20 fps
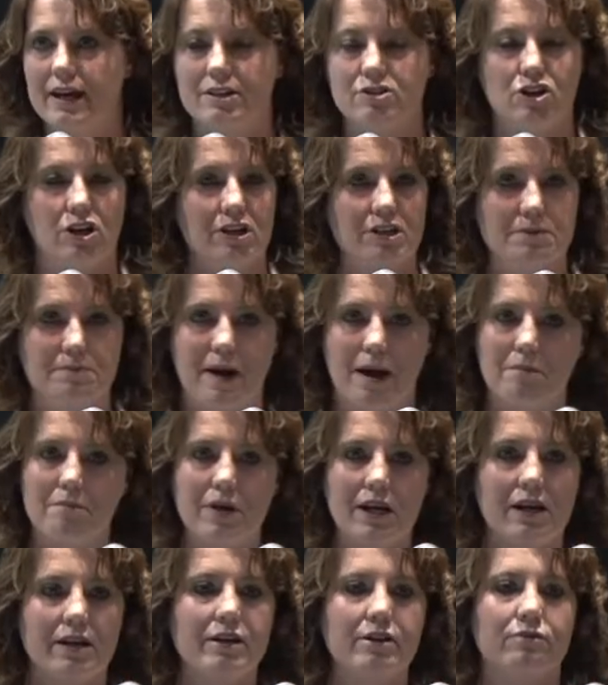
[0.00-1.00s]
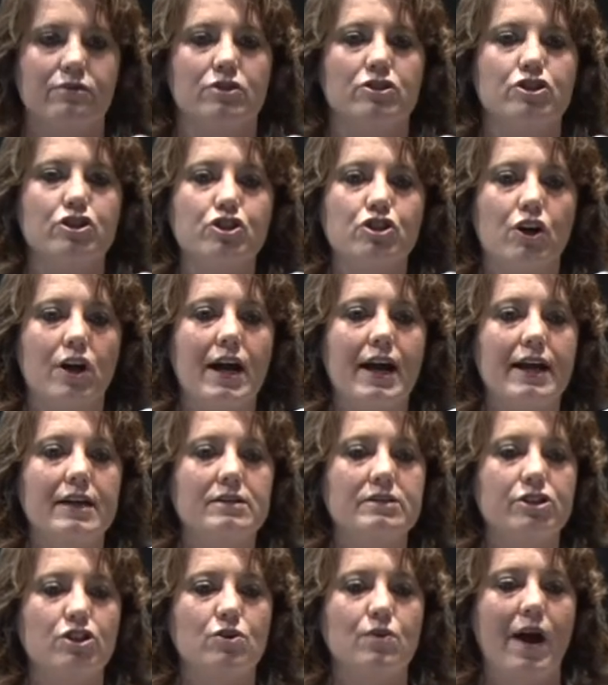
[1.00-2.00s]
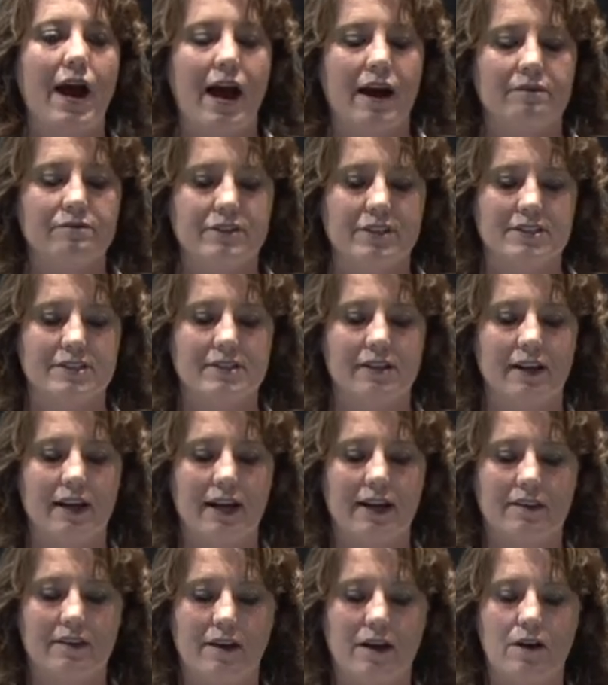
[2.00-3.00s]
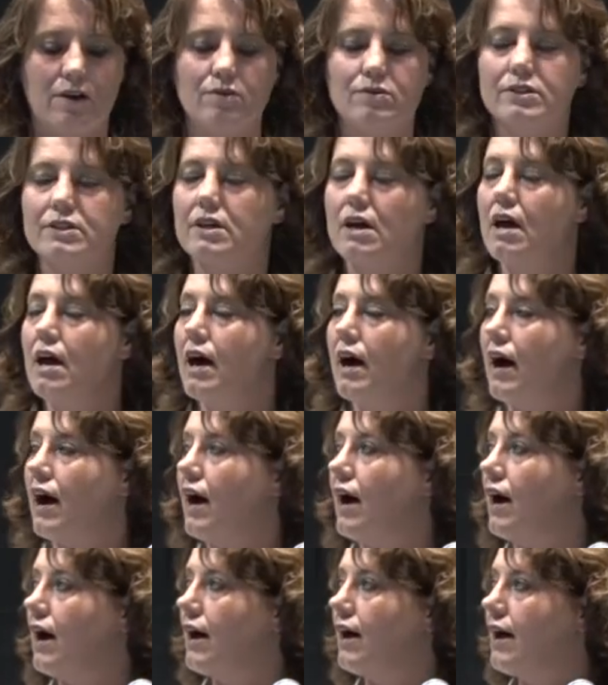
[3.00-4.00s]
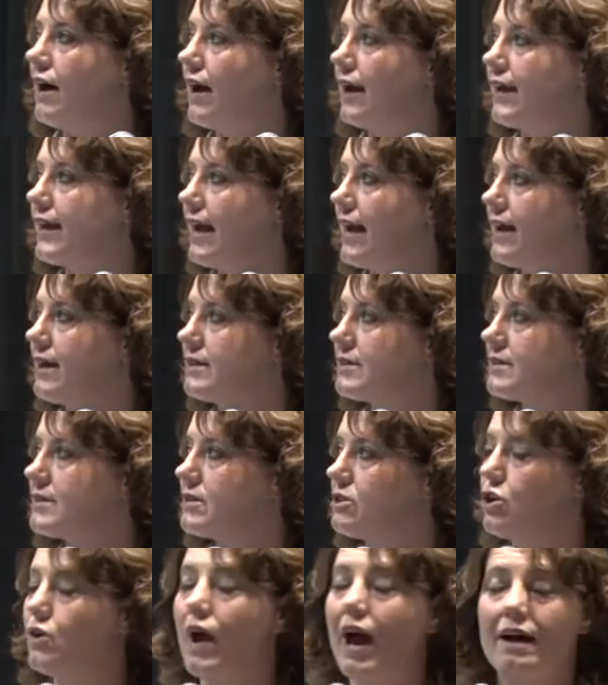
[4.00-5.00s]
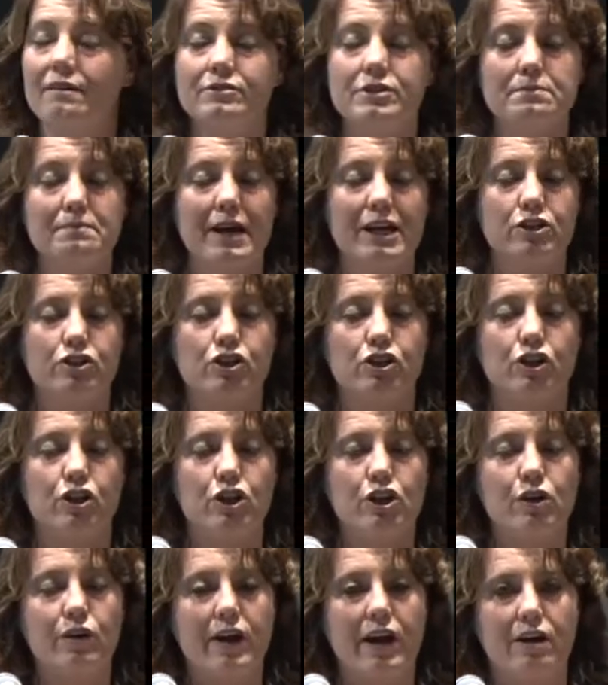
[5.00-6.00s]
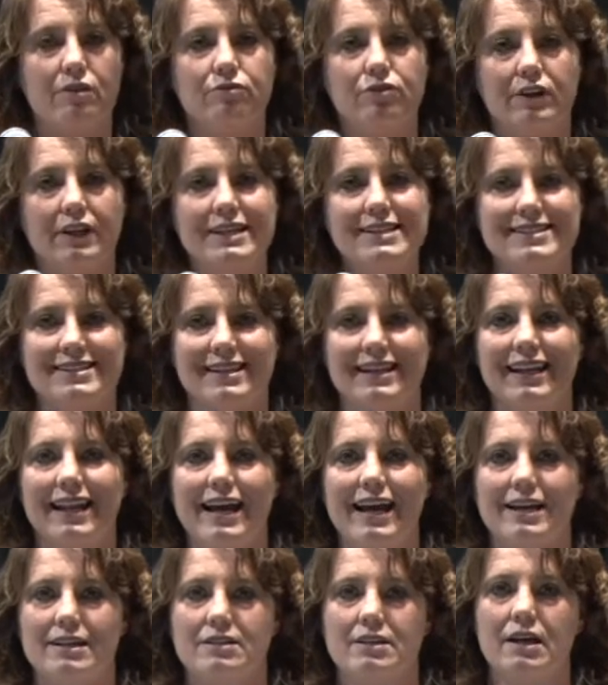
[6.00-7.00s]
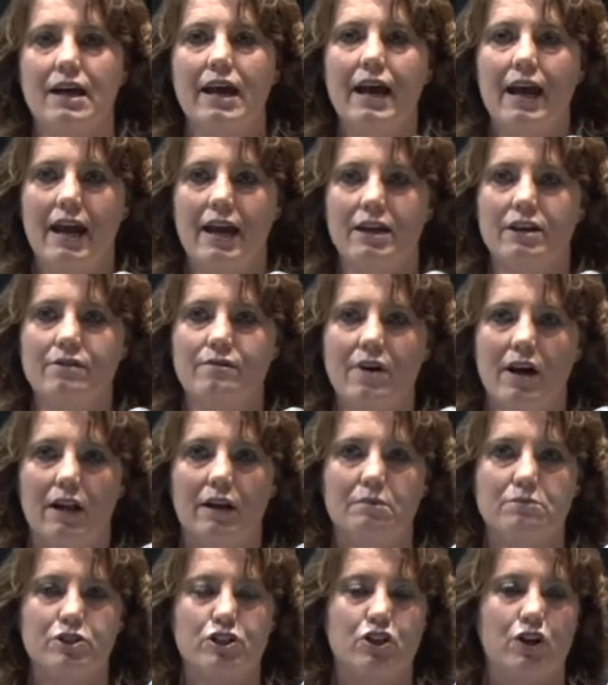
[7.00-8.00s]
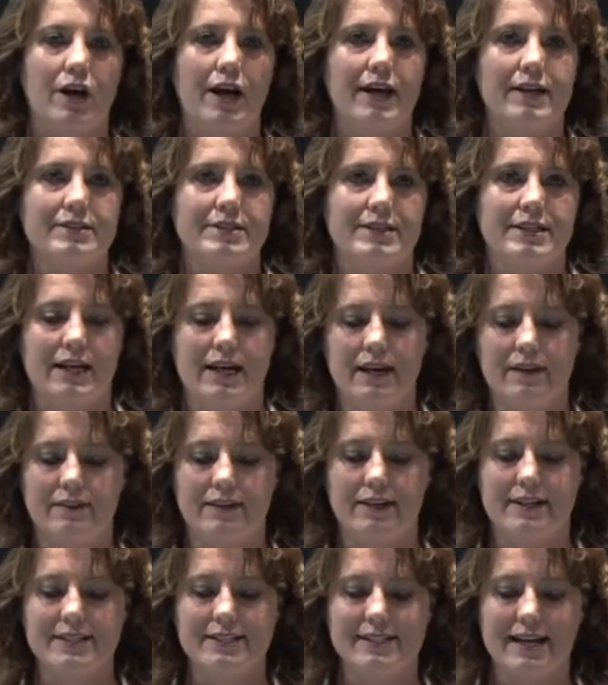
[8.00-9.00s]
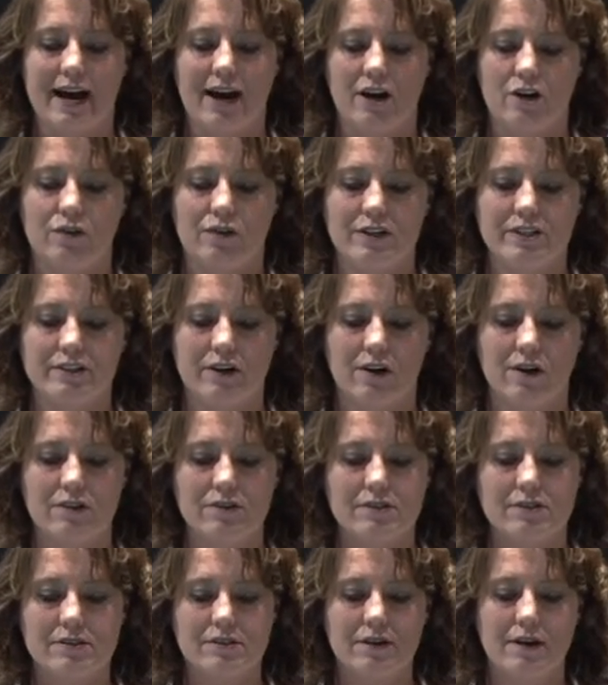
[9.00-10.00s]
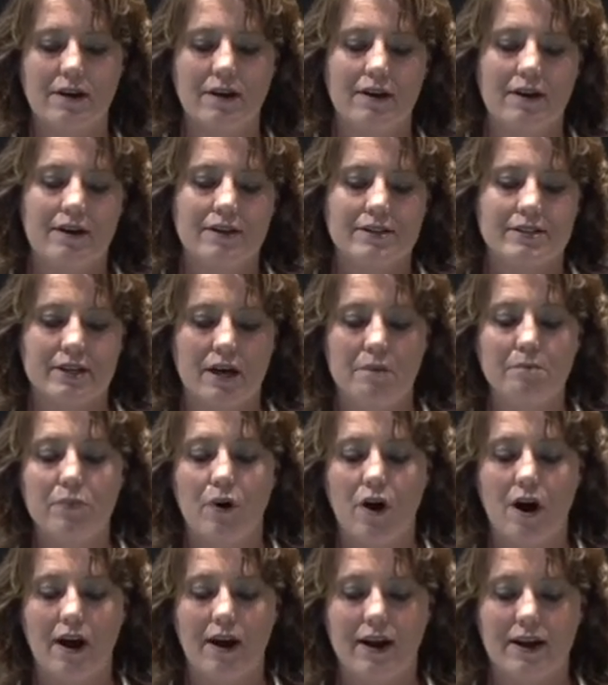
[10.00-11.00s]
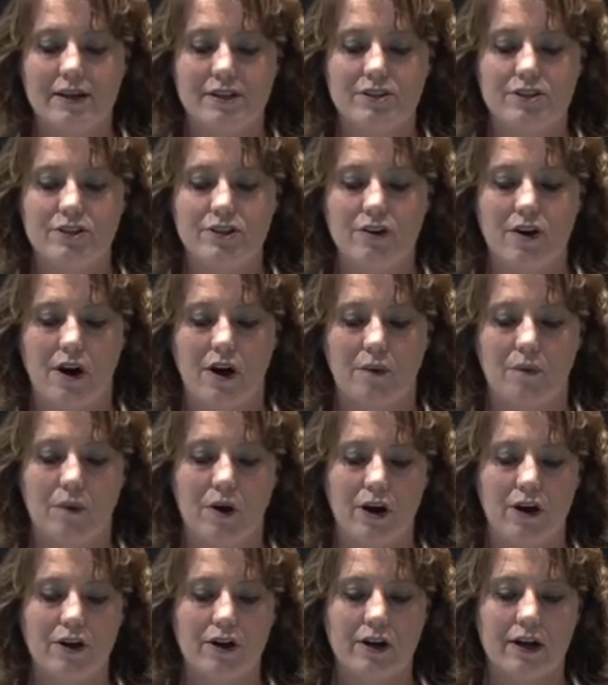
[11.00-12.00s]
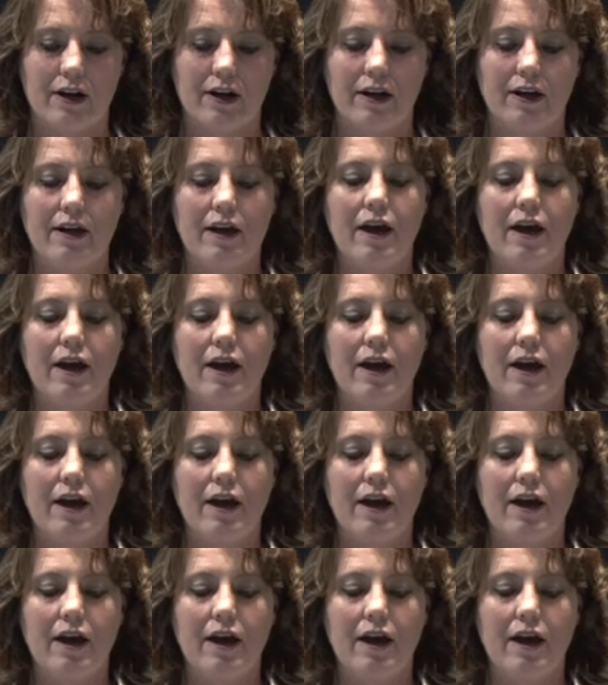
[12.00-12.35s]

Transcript: I talked about many different strains. You have to select those against. You have to make sure you carefully select and develop strains to get the desired results. Some products do not work.